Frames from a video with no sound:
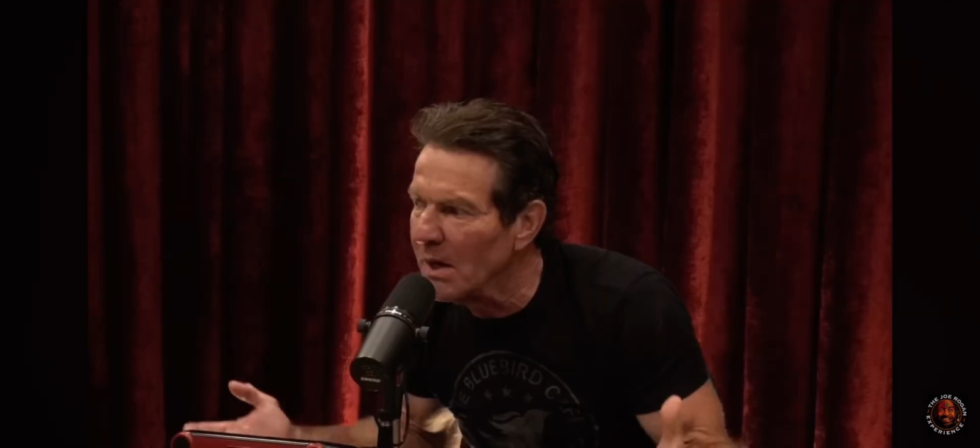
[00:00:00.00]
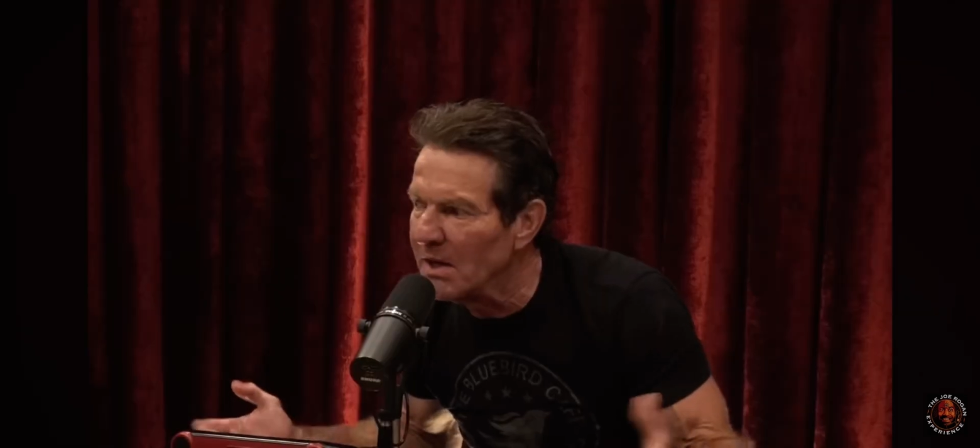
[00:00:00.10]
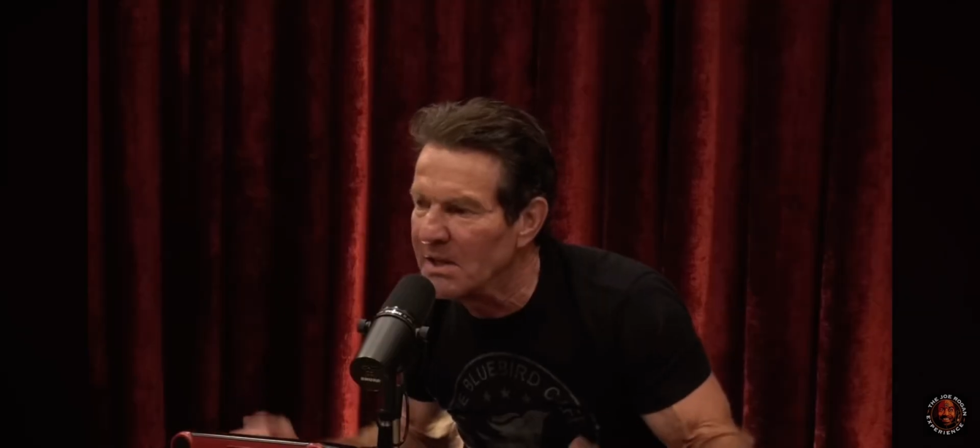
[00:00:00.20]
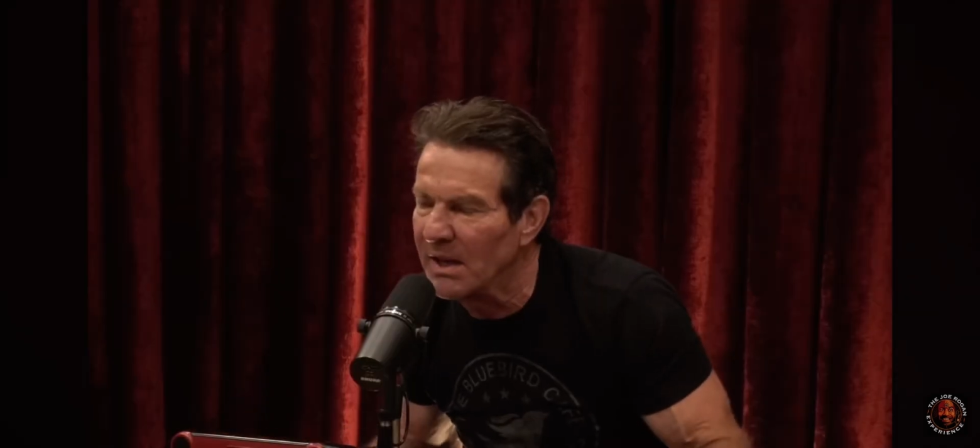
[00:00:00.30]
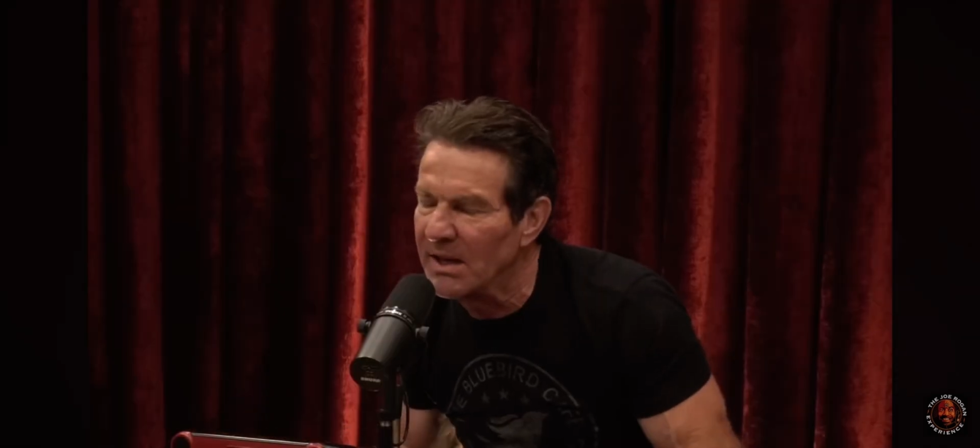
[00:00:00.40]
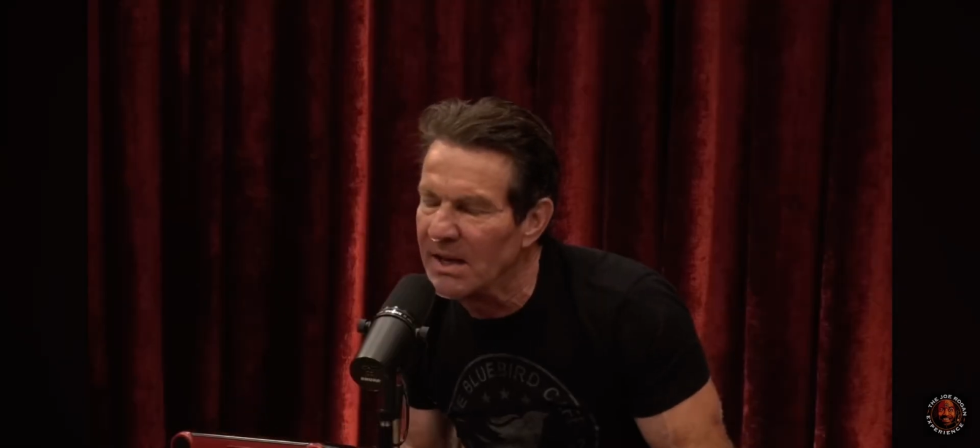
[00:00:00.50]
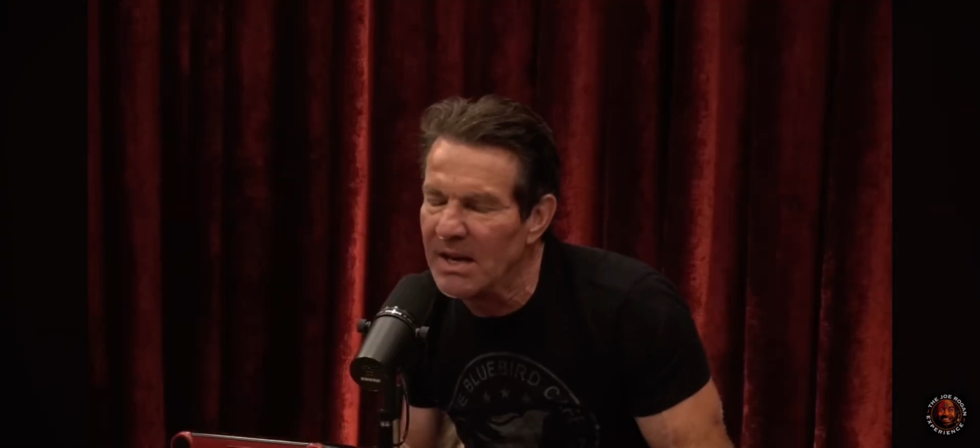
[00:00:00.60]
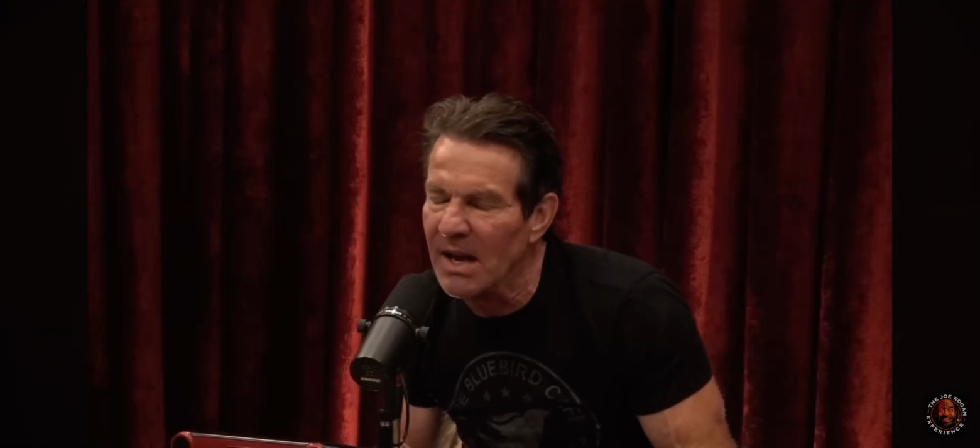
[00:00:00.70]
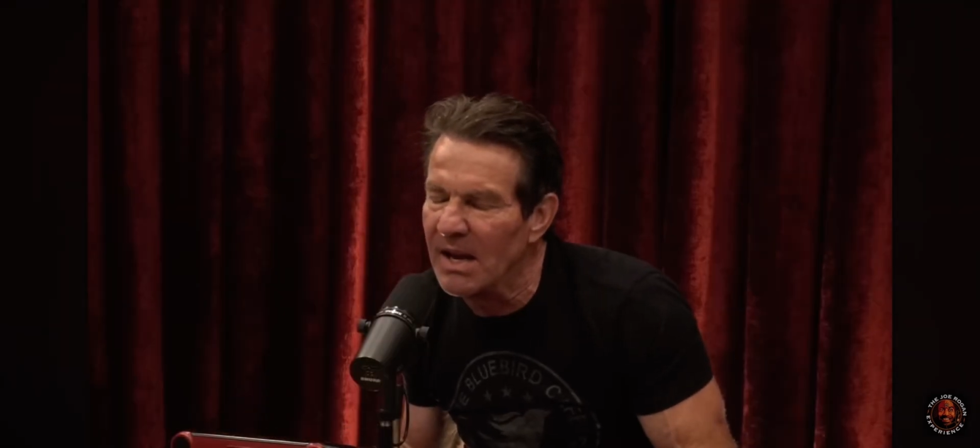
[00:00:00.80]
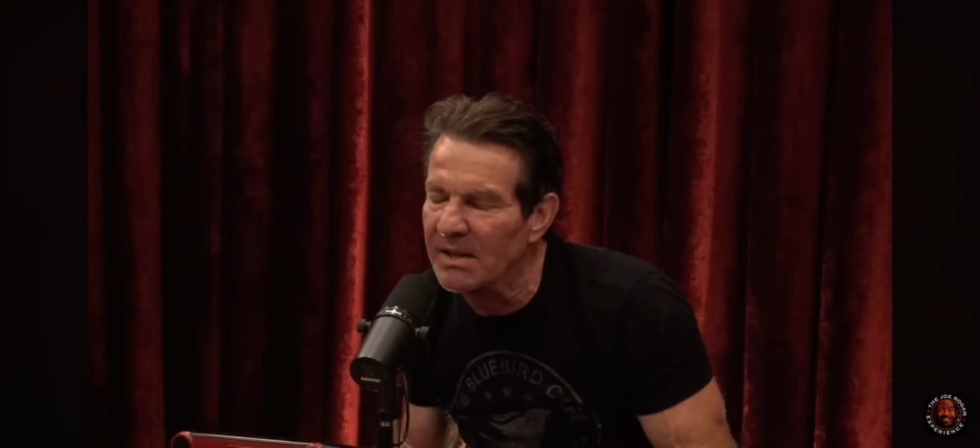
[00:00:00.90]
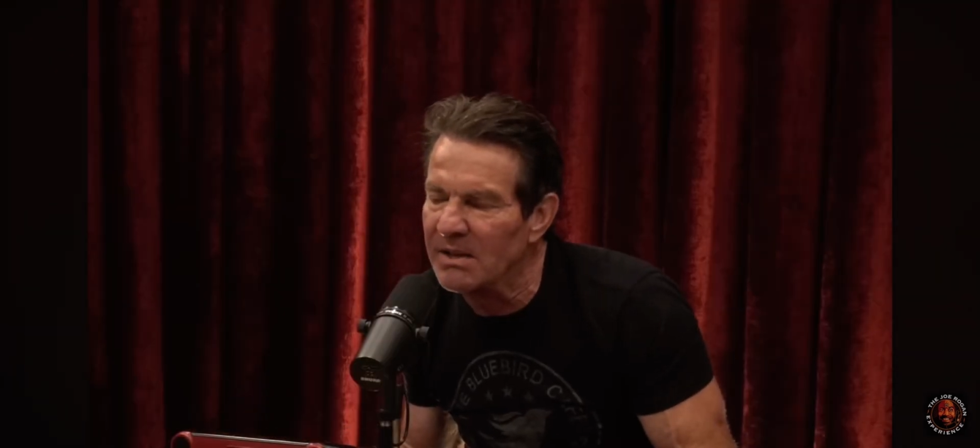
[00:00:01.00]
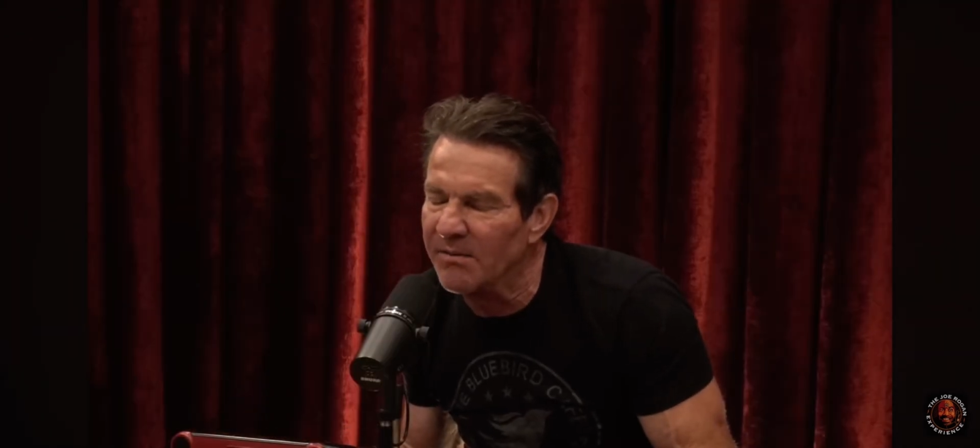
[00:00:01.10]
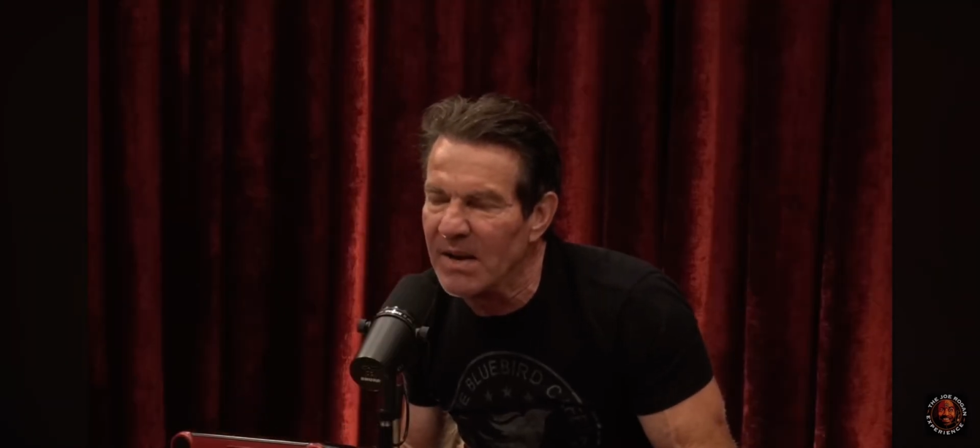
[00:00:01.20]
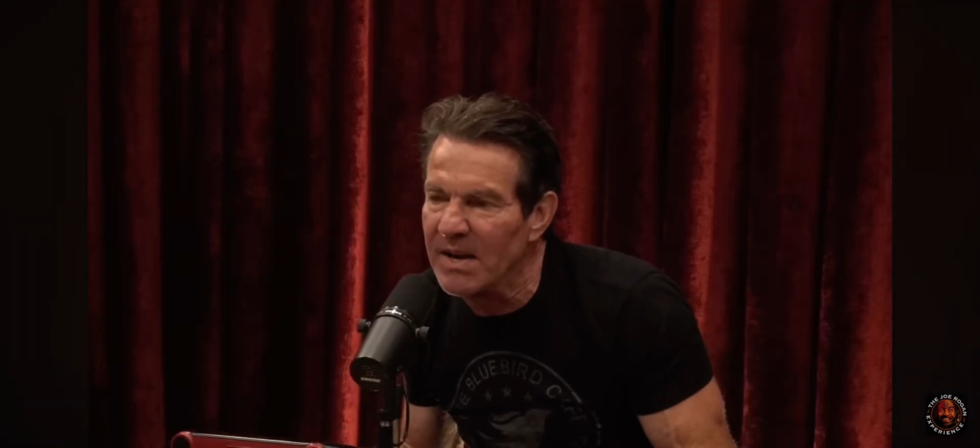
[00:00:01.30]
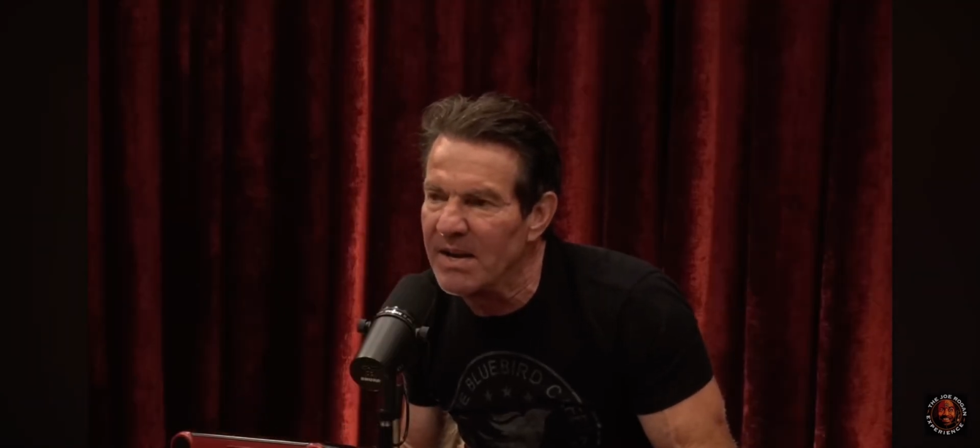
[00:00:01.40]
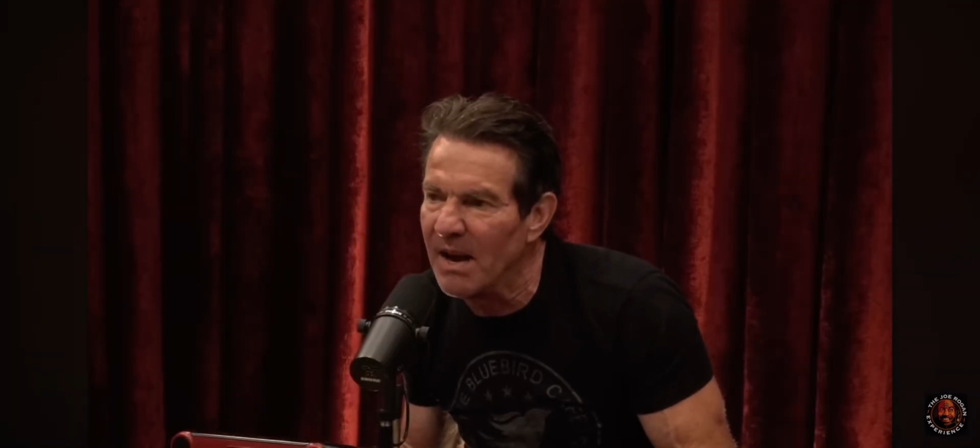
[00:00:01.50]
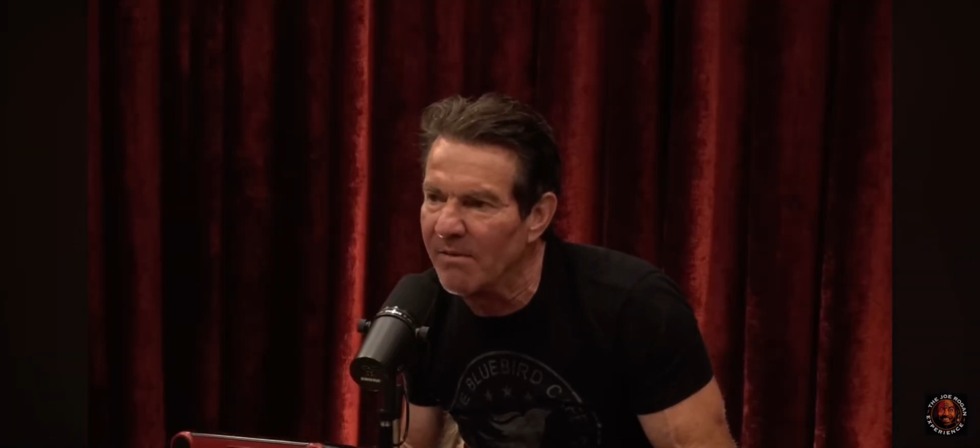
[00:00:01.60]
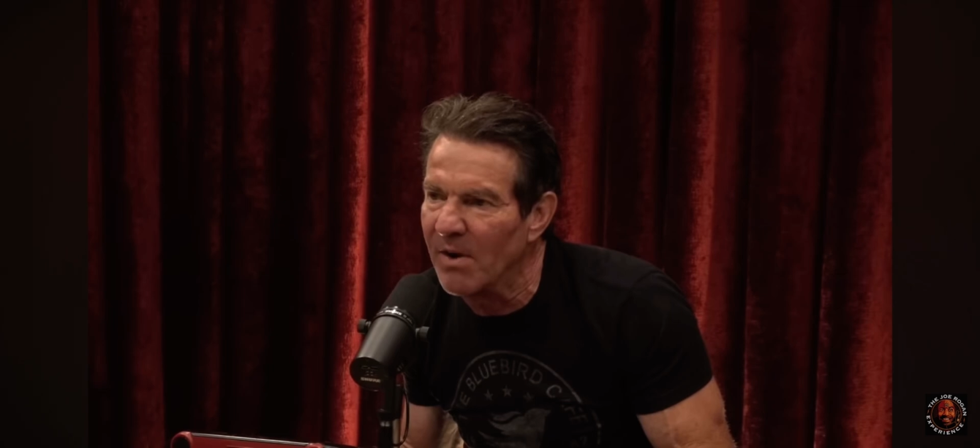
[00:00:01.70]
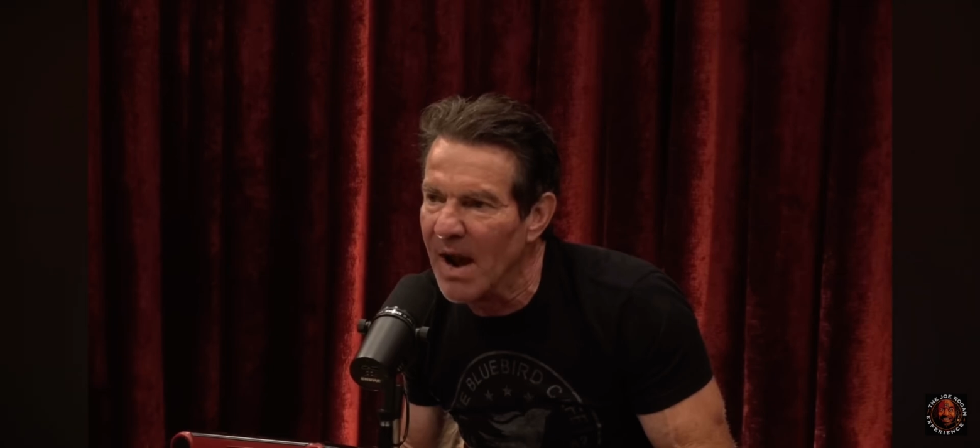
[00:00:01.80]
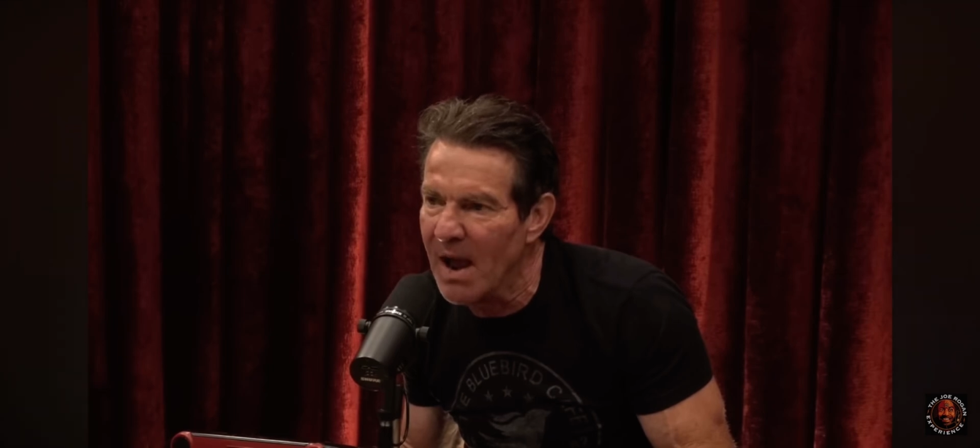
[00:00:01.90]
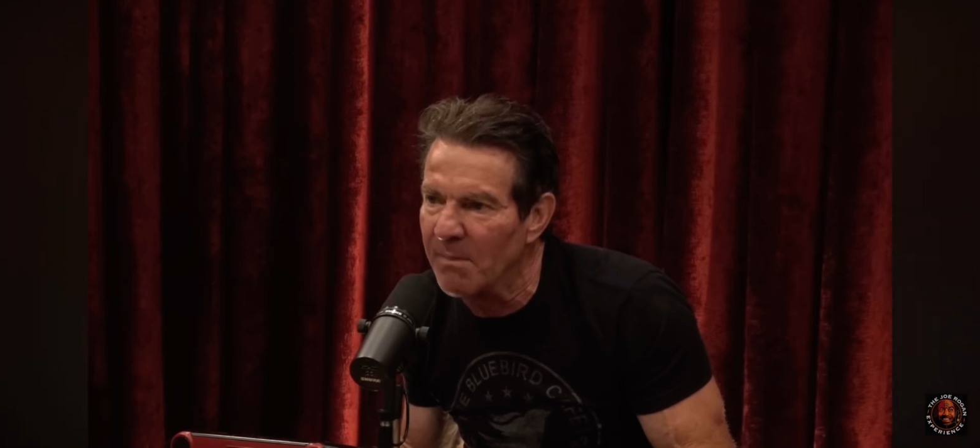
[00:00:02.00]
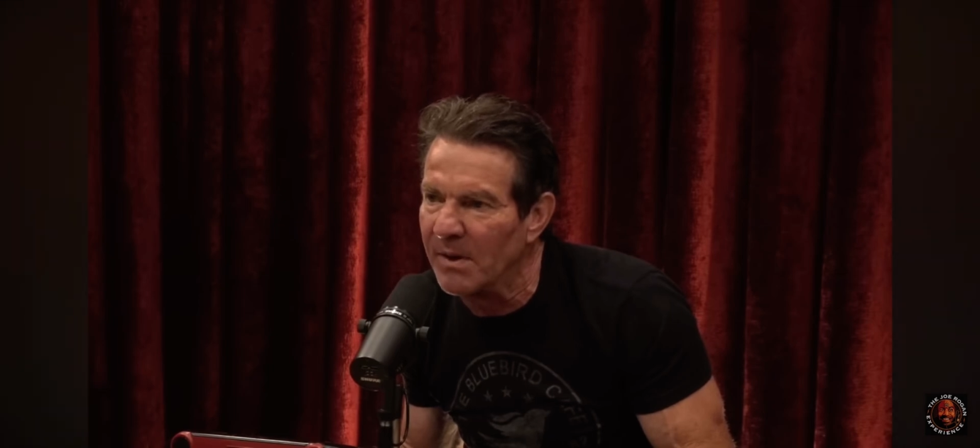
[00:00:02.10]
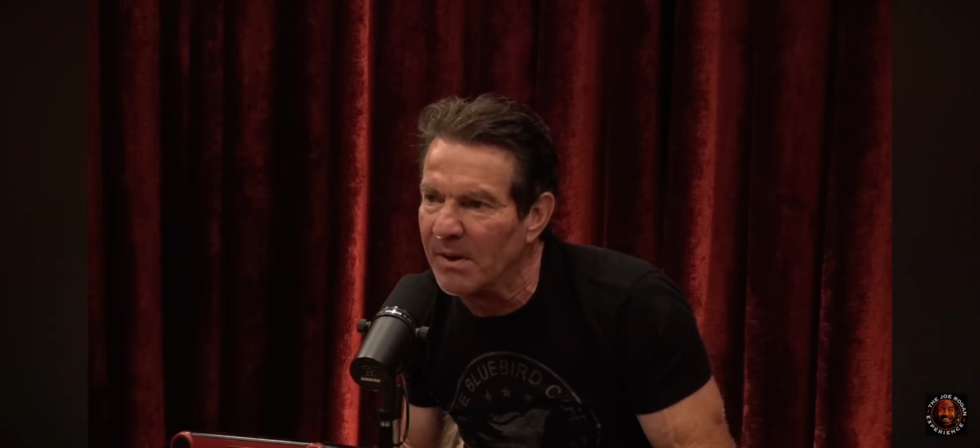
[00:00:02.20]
like as if it never happened.